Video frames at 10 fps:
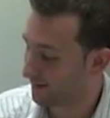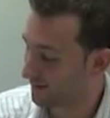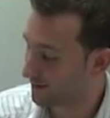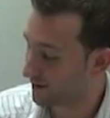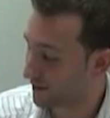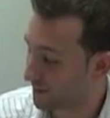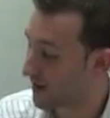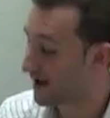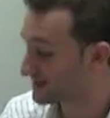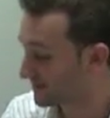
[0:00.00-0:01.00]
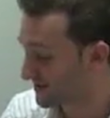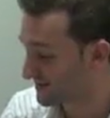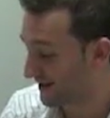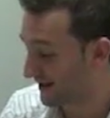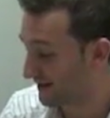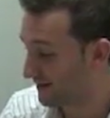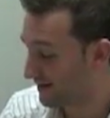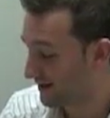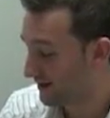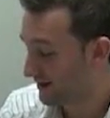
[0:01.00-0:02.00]
the funeral home possibly
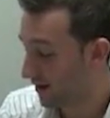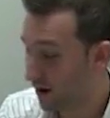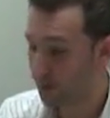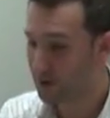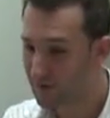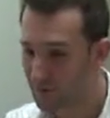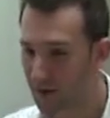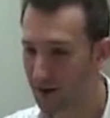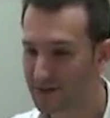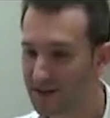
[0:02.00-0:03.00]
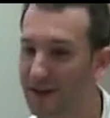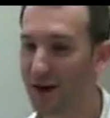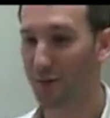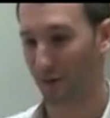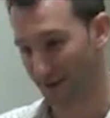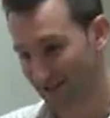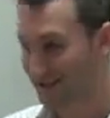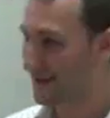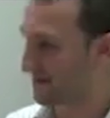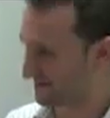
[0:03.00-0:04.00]
saying, oh, you have a policy? Oh, well, this
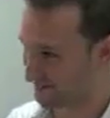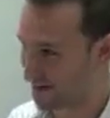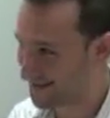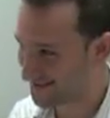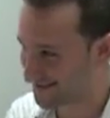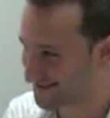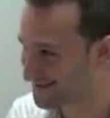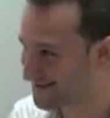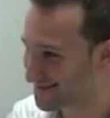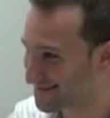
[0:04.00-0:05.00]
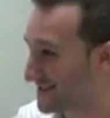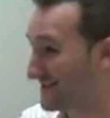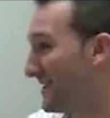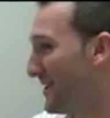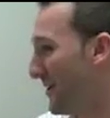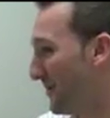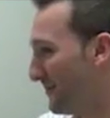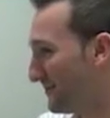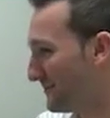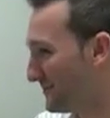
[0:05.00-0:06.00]
is how much the price is, because they
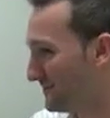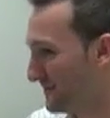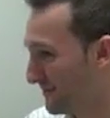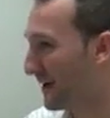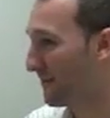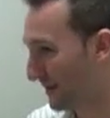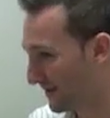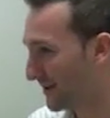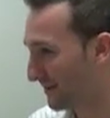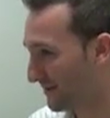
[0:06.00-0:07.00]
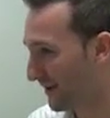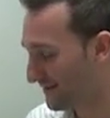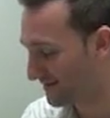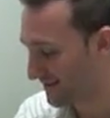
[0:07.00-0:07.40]
know you've got money coming, right?